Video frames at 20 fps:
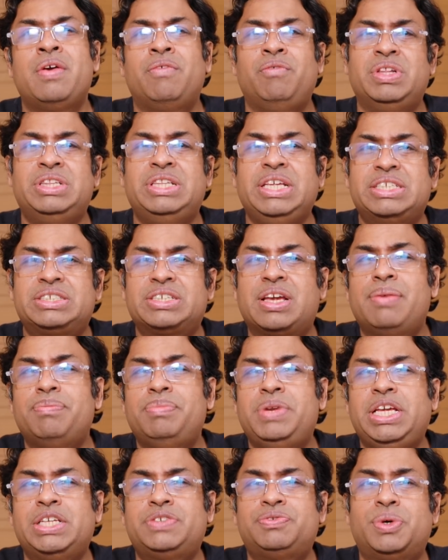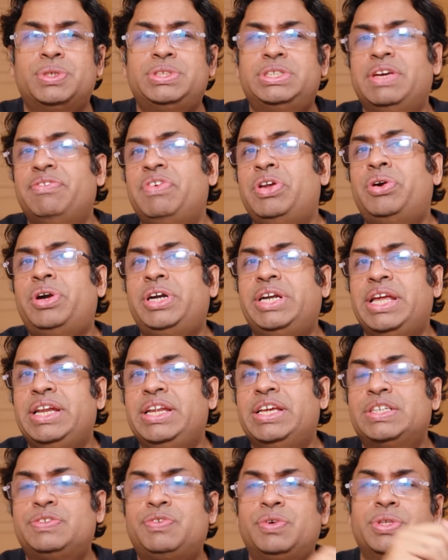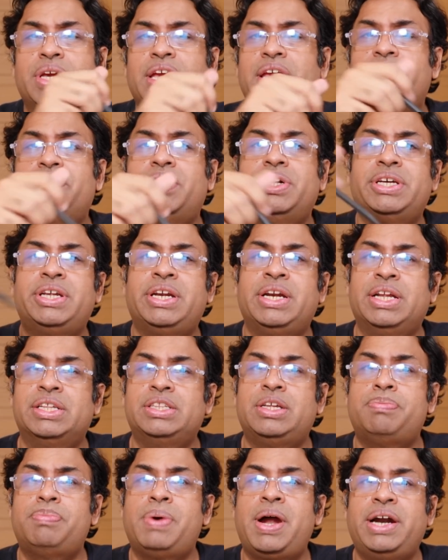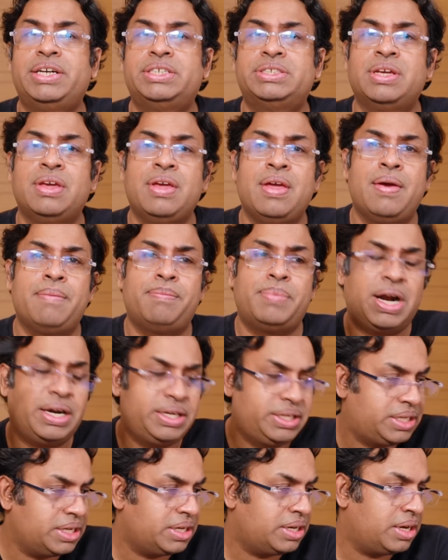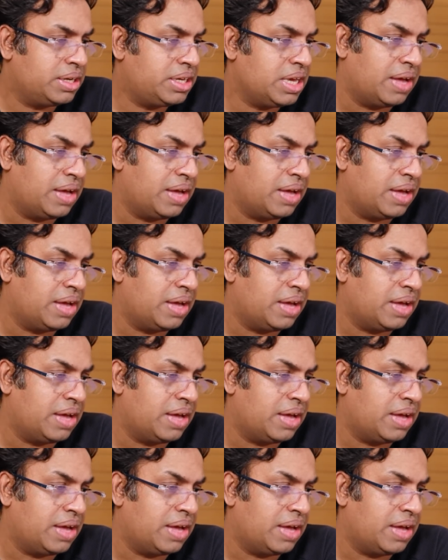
with these companies for seven or ten years for the inverter and other parts but uh,